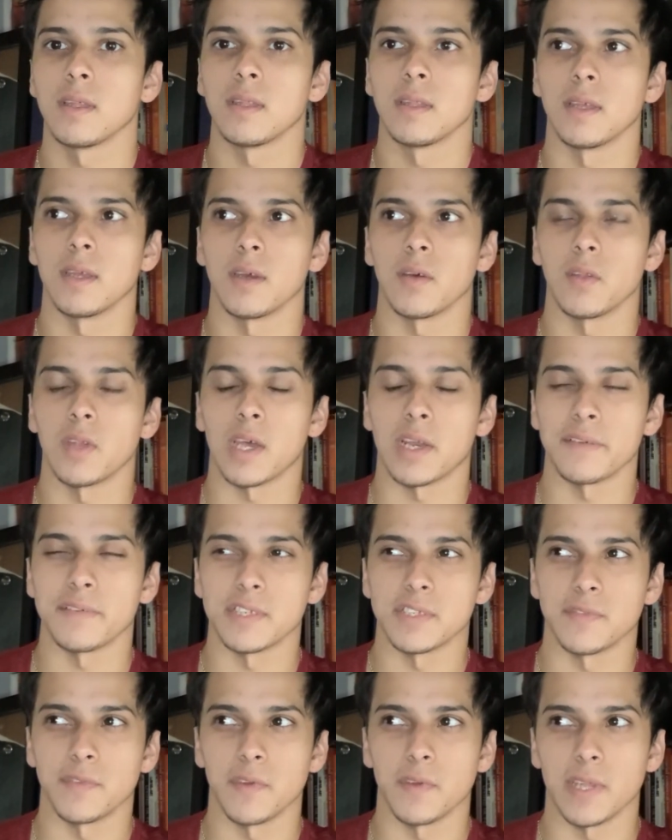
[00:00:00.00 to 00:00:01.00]
Now, a lot of
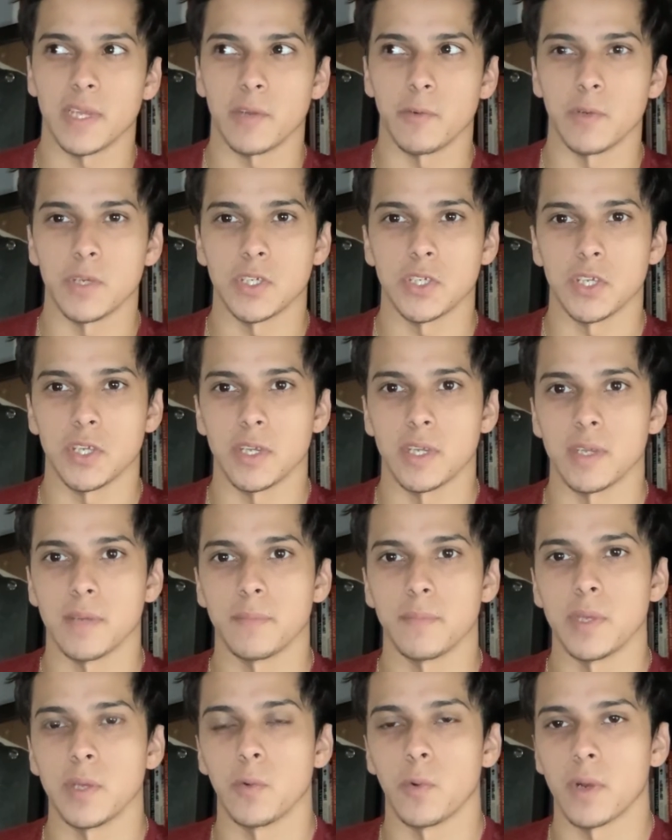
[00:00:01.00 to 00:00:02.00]
us feel like we
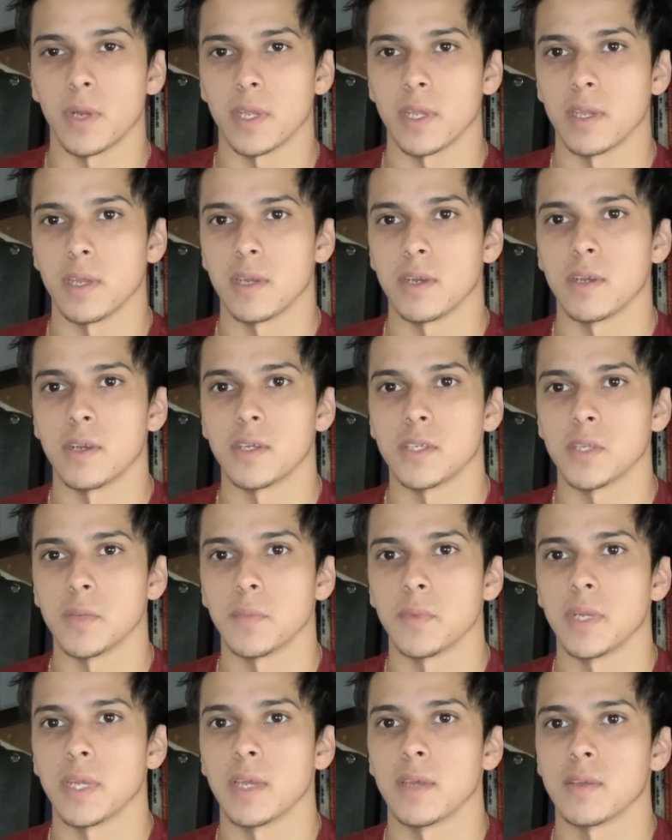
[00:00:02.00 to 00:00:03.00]
shouldn't be working under
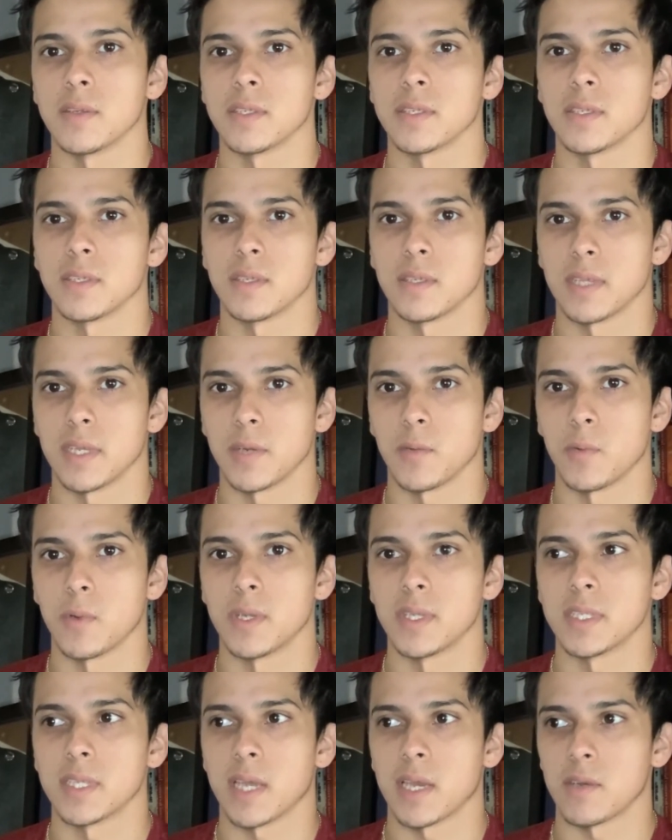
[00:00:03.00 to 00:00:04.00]
somebody else. Like
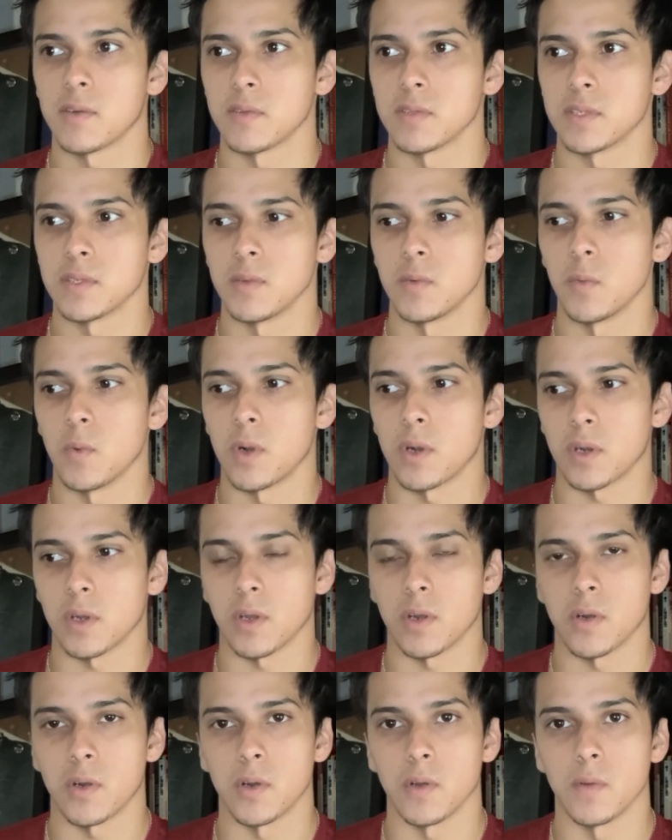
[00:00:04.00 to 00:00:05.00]
we're entitled to work
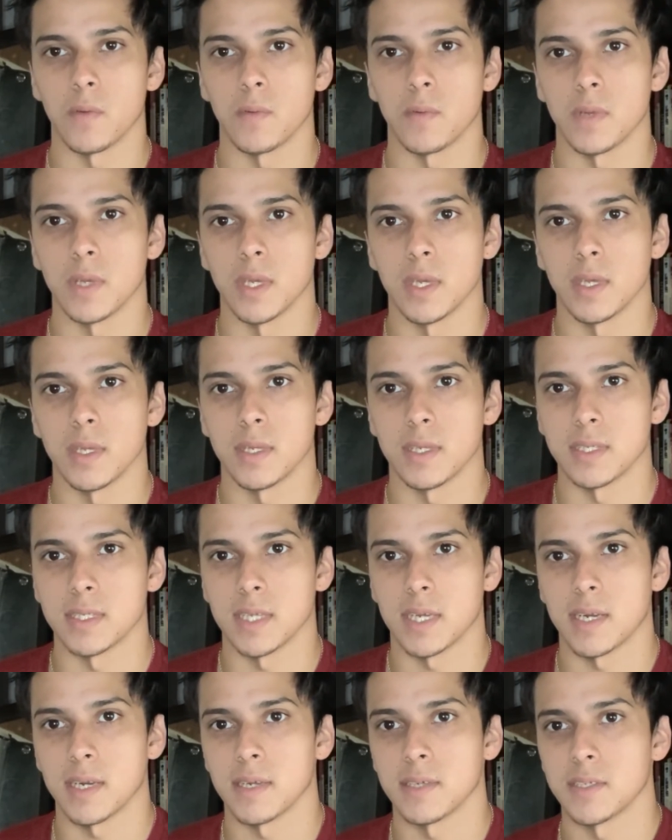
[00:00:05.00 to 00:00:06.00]
on our own
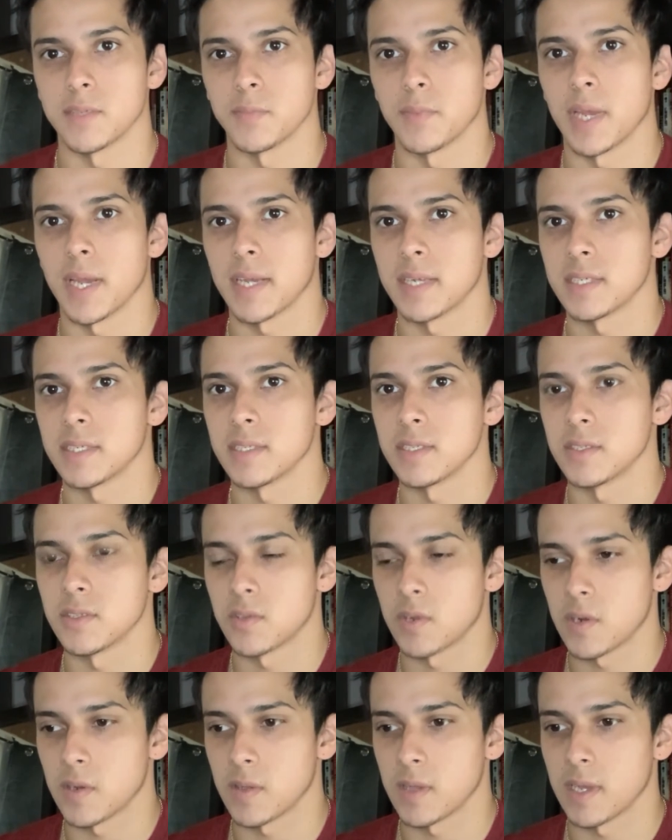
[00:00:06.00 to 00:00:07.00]
desires and passions
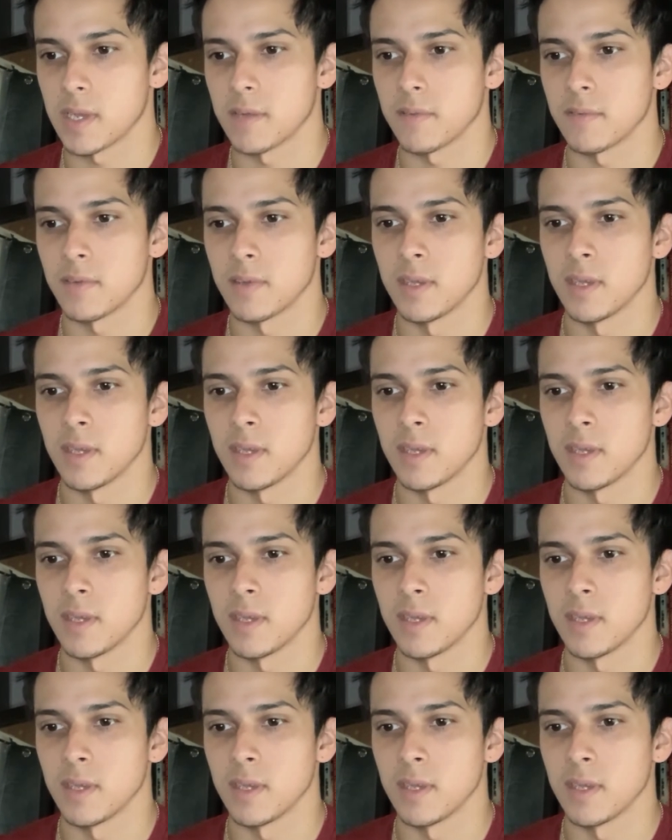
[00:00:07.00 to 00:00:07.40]
throughout life.